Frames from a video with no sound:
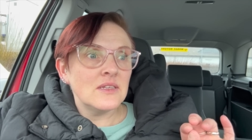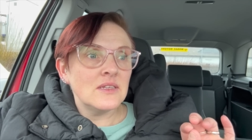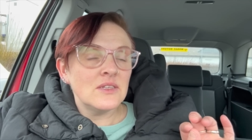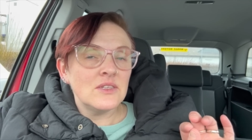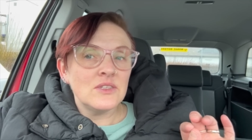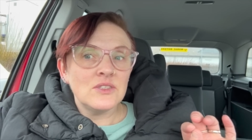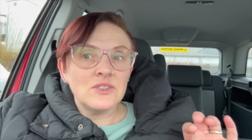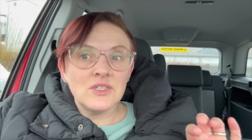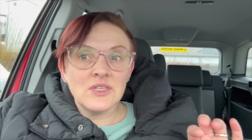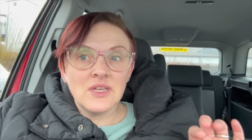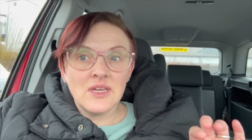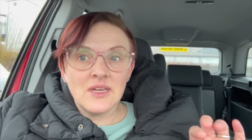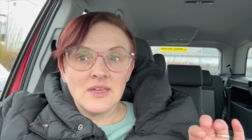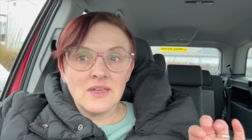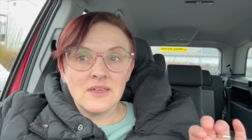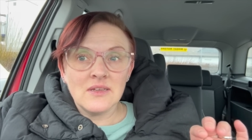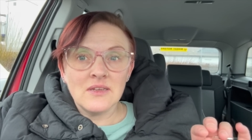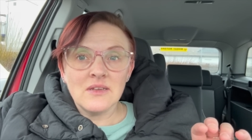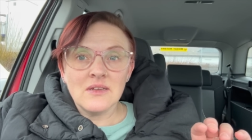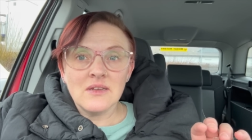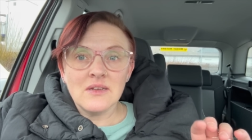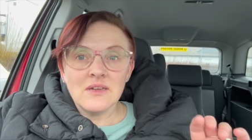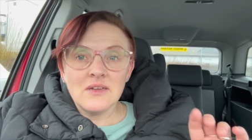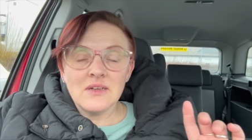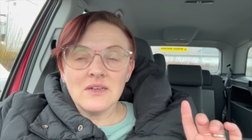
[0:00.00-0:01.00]
so yeah,
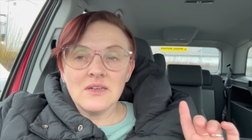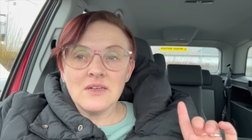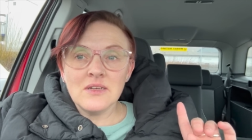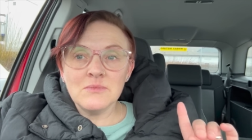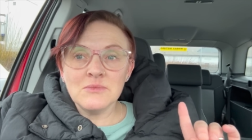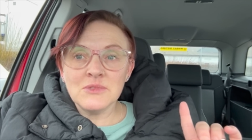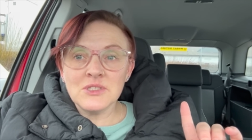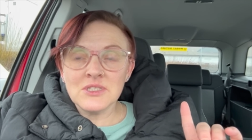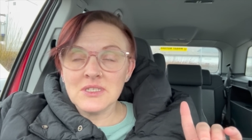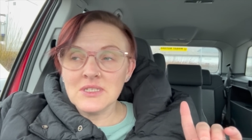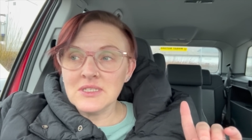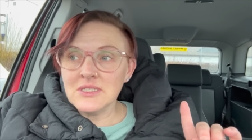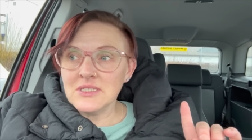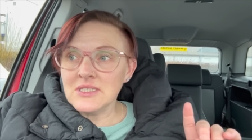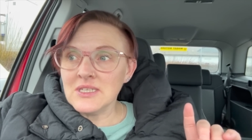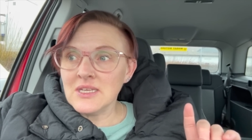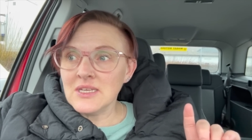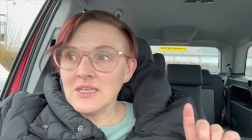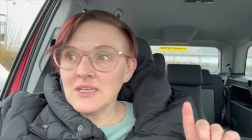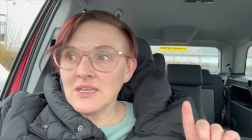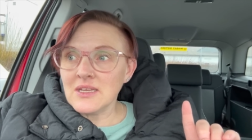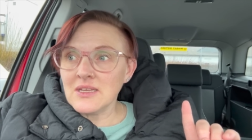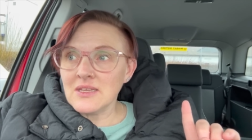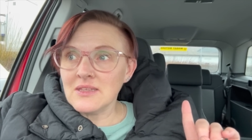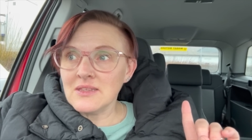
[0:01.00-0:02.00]
I'm just going to
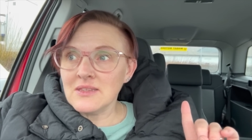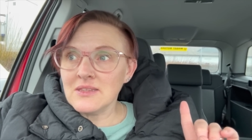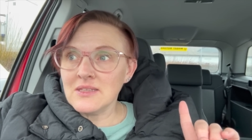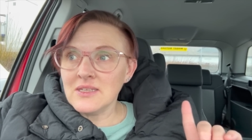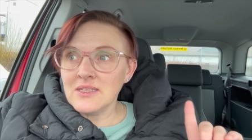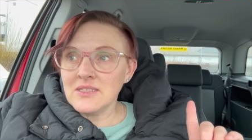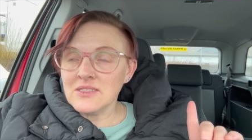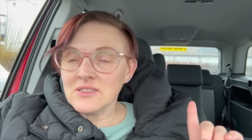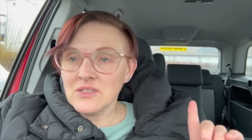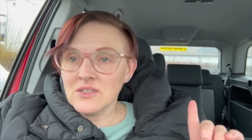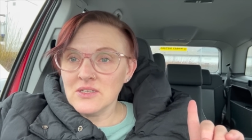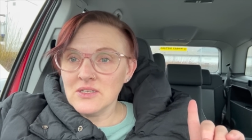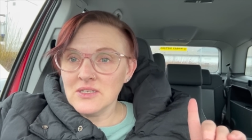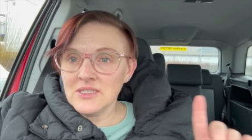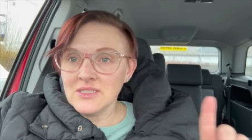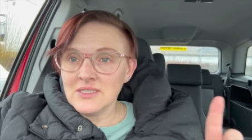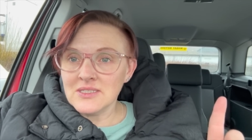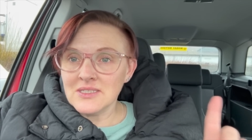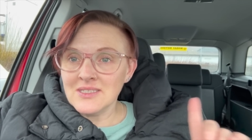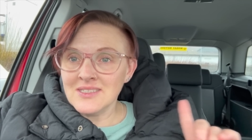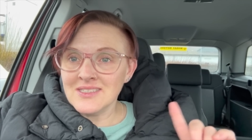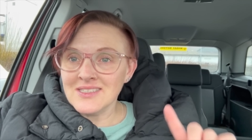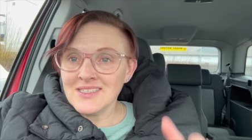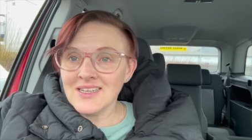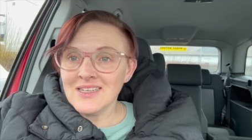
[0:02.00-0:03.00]
take these guys
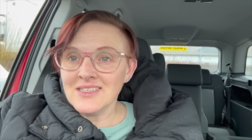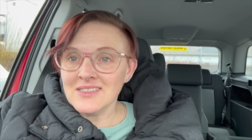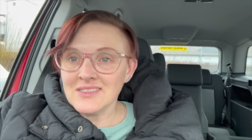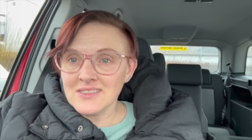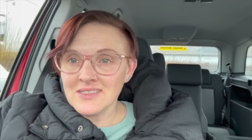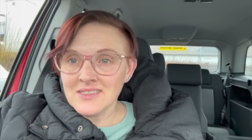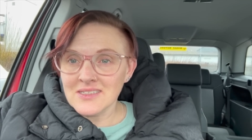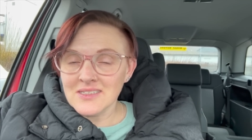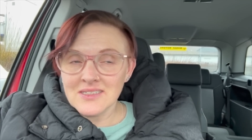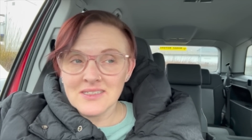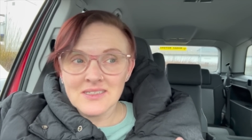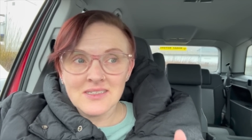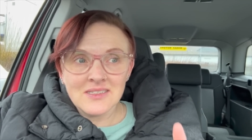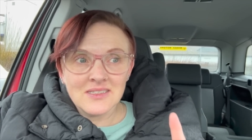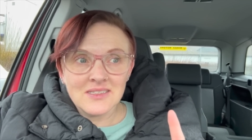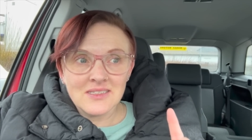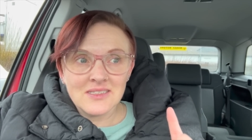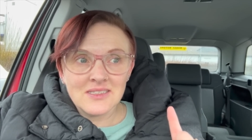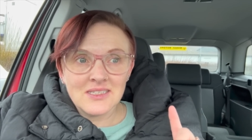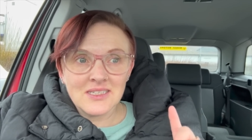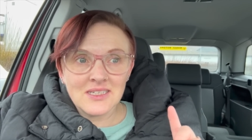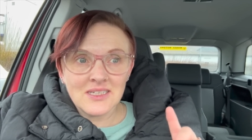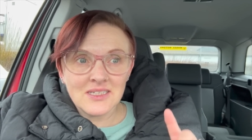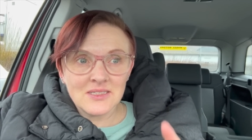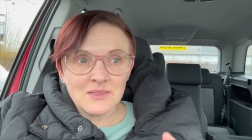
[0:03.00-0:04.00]
into Asda
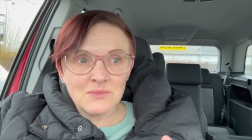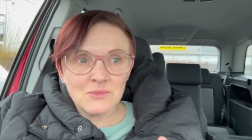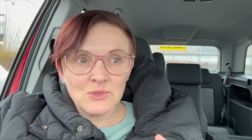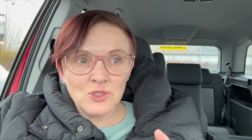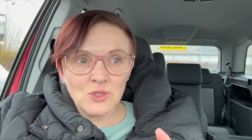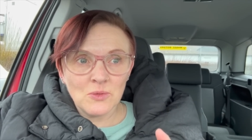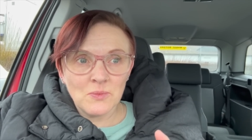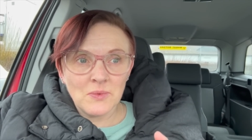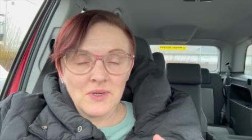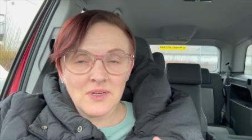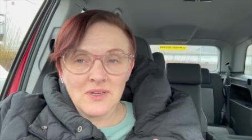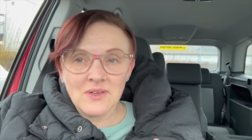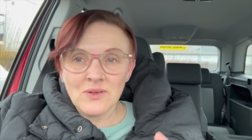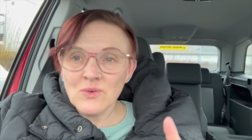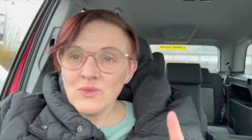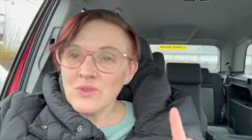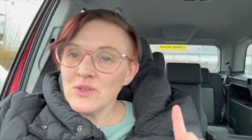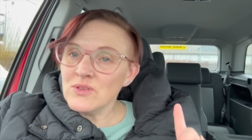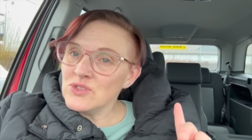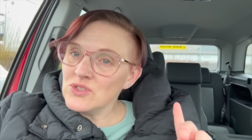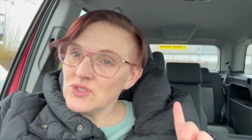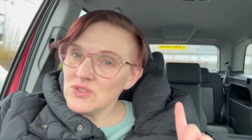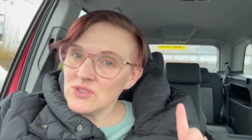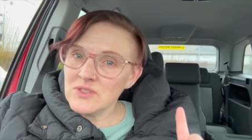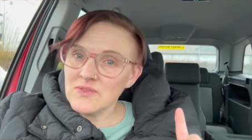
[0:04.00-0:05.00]
to get some shopping. Although
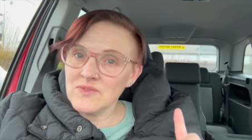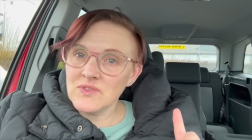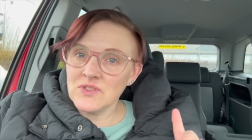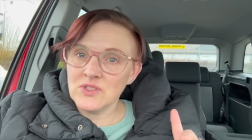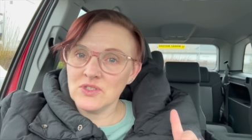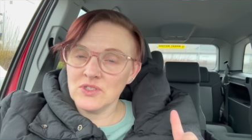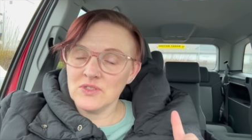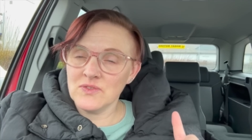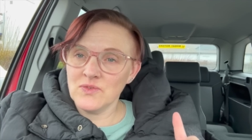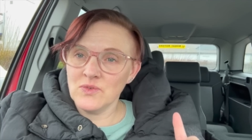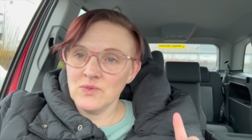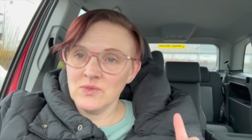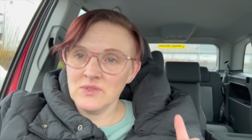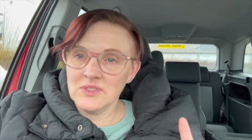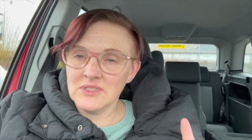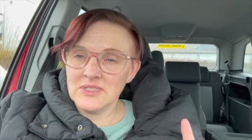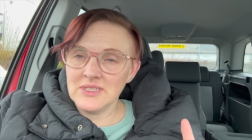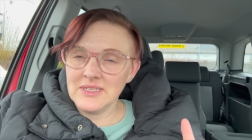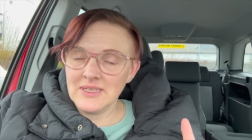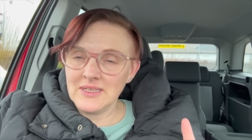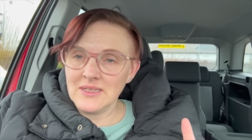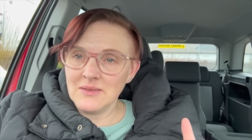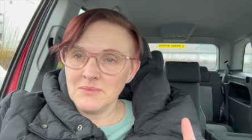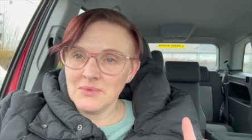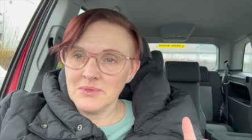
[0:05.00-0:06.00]
Joseph has just fallen
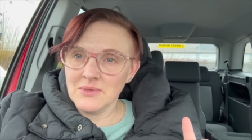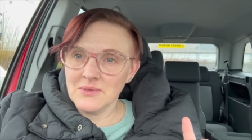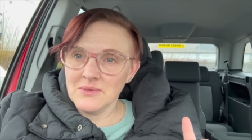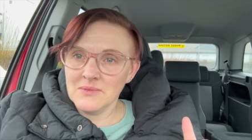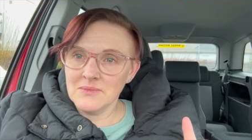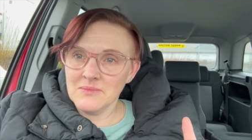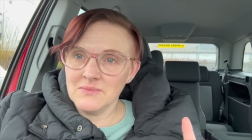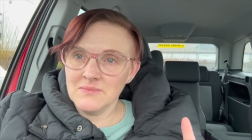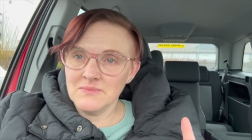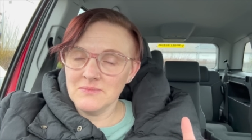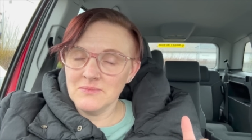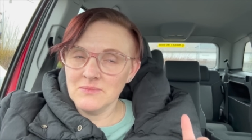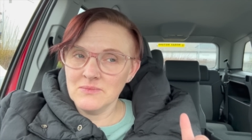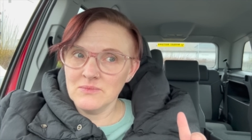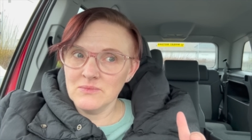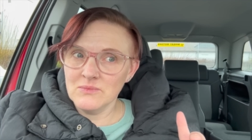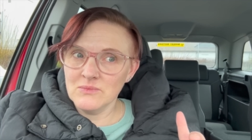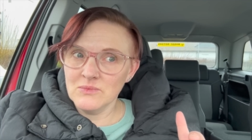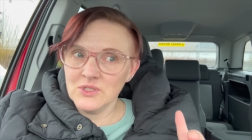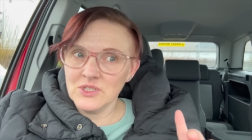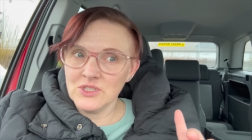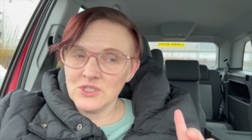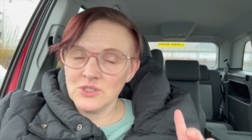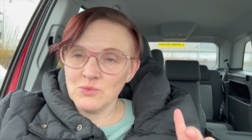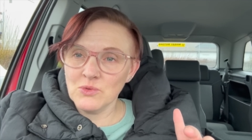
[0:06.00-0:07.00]
asleep,
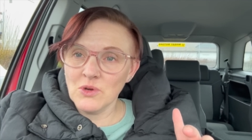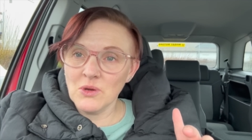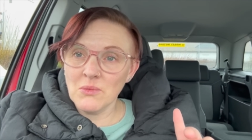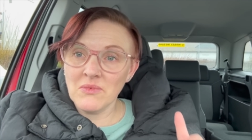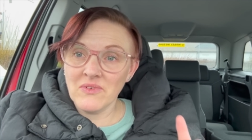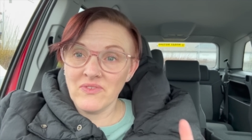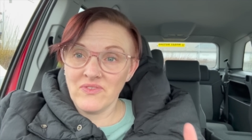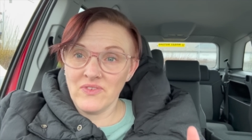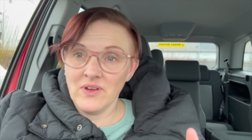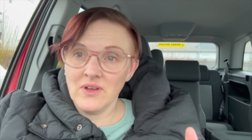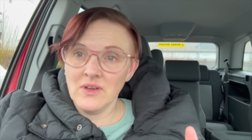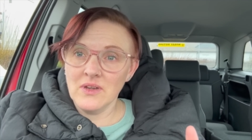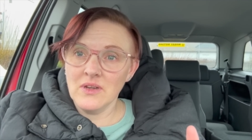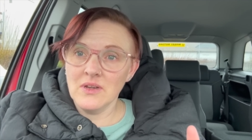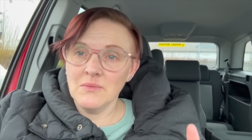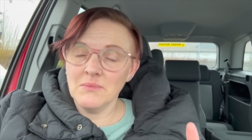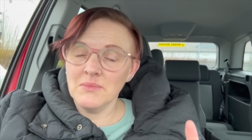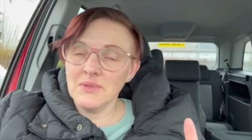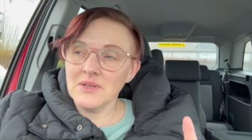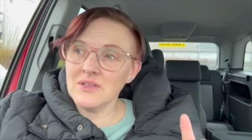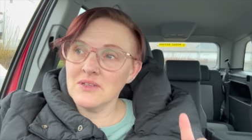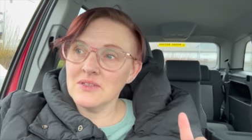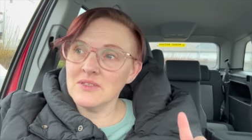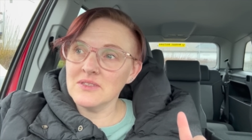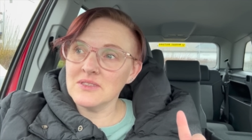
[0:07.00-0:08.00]
which won't be fun
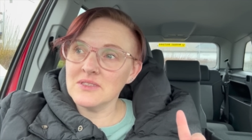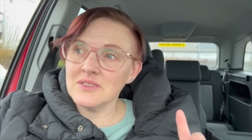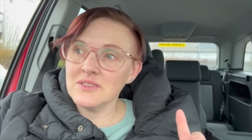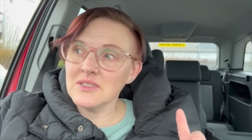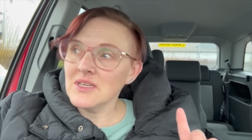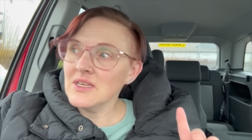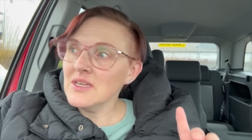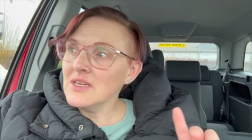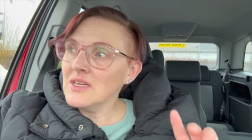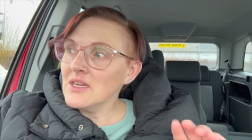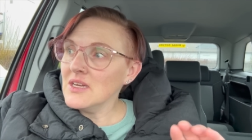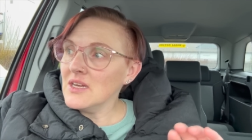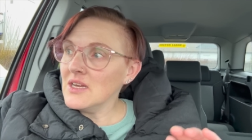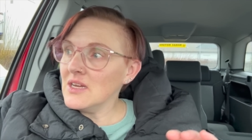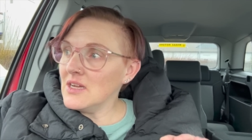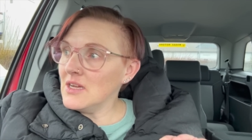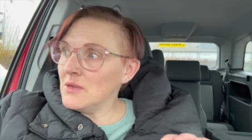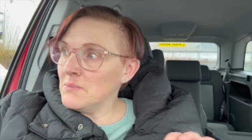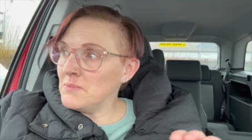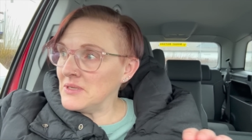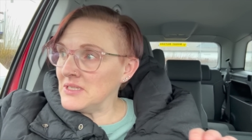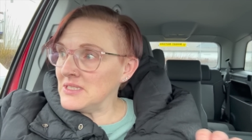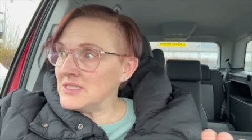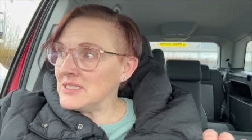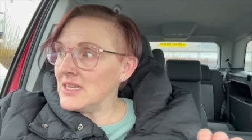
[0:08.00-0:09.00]
because
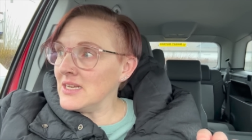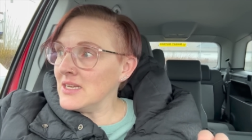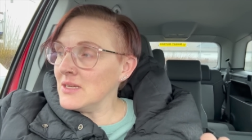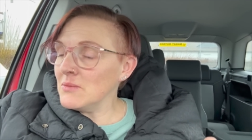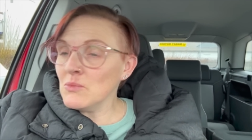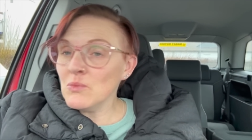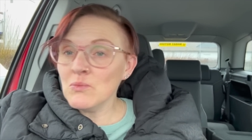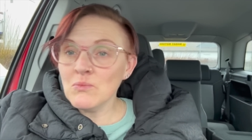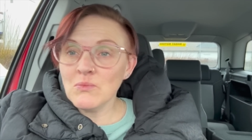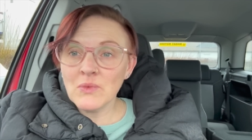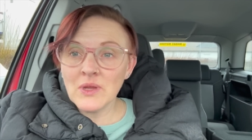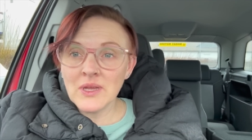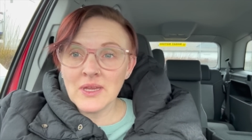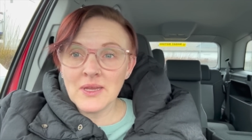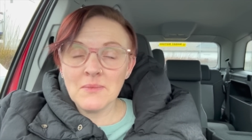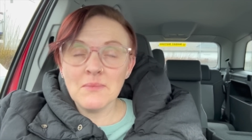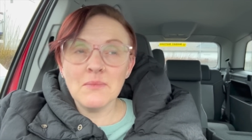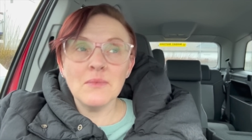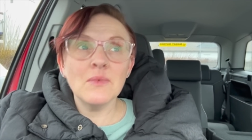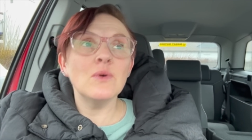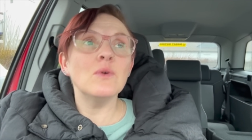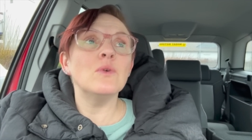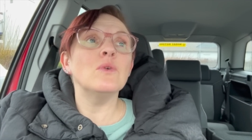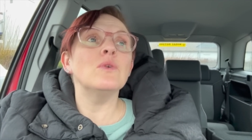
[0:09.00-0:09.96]
I've been telling him